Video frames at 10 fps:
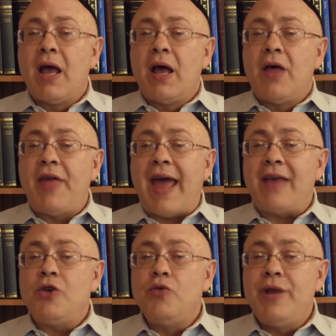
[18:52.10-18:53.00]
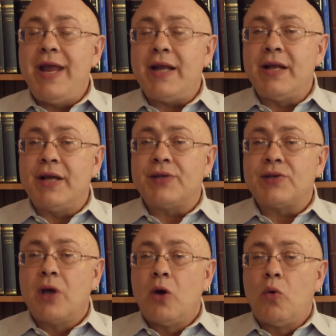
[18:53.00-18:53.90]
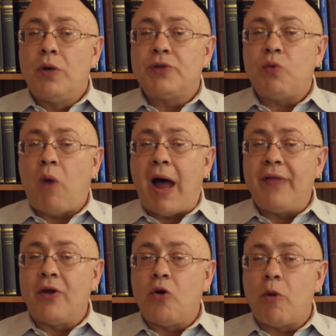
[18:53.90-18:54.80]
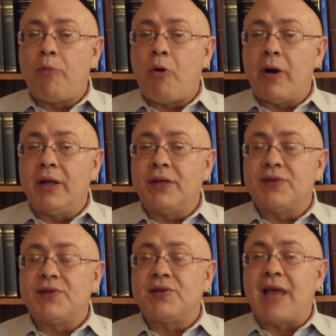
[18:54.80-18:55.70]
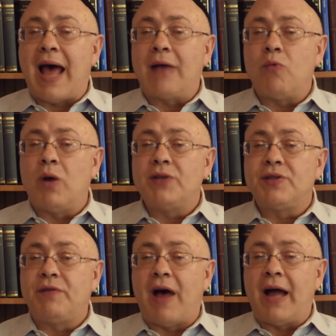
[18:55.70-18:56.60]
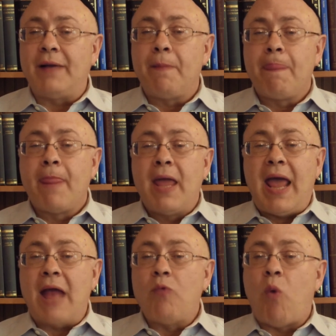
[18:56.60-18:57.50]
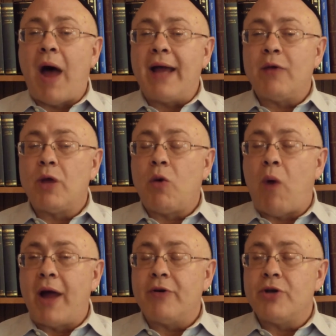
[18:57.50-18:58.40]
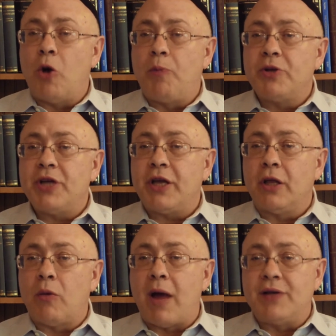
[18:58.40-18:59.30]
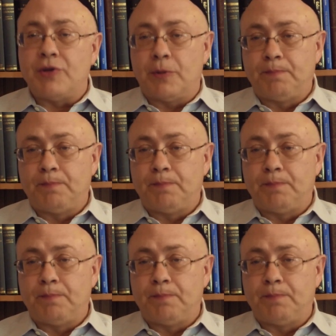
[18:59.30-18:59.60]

That uniqueness was why the corporealist's God was divine, and why it required no particularizer.